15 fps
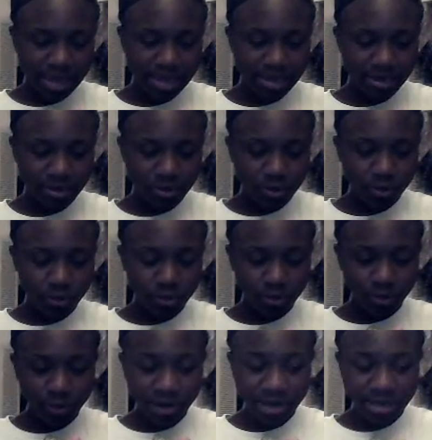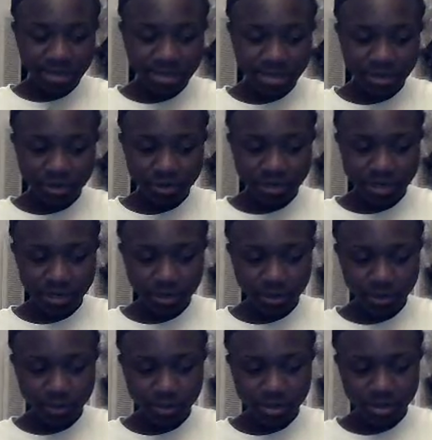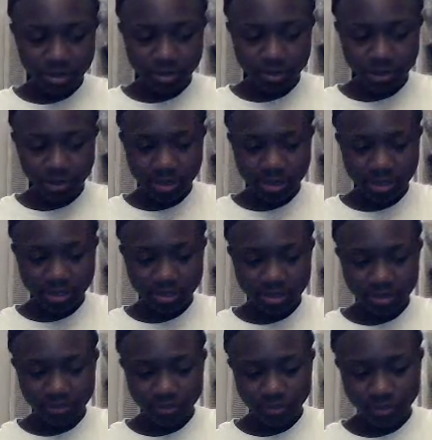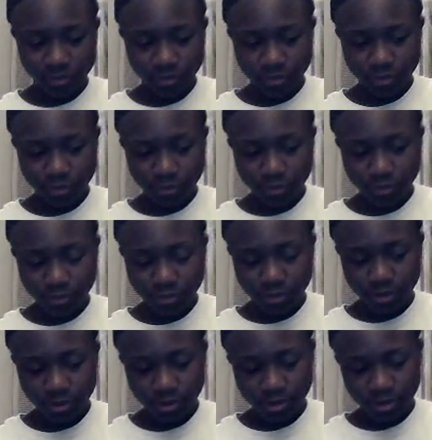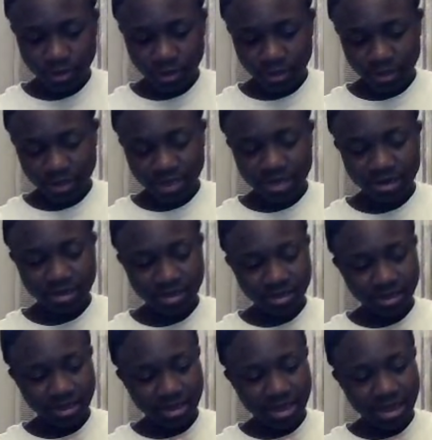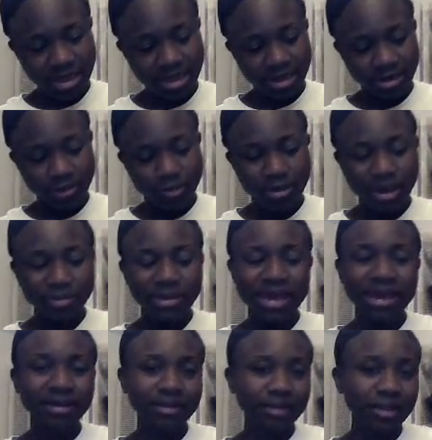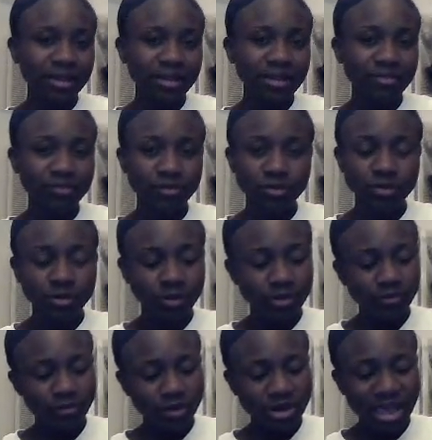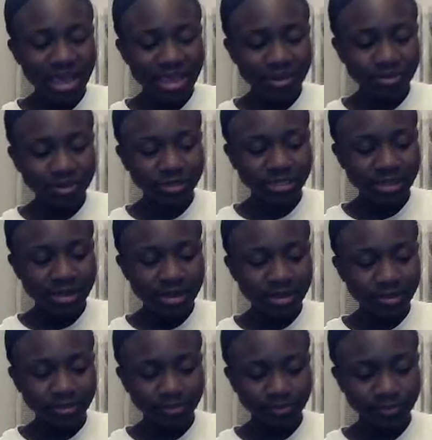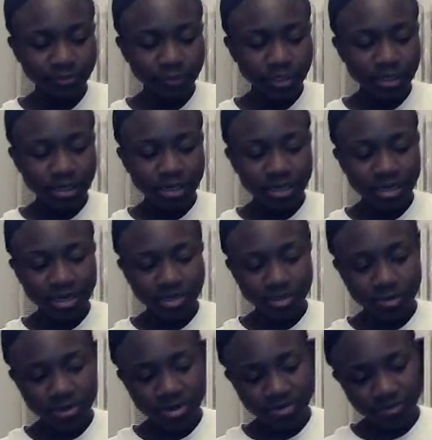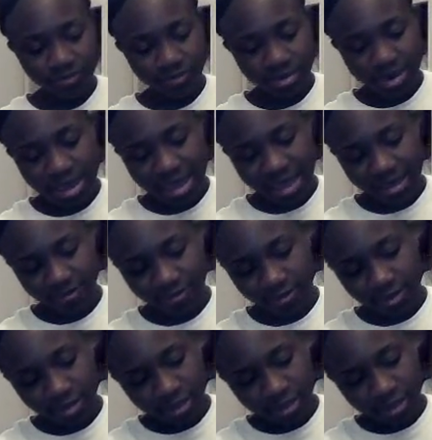and know the brand that you're dealing with, because if you get a thick kind, you might be out of luck if you're not able to cut the weft in half.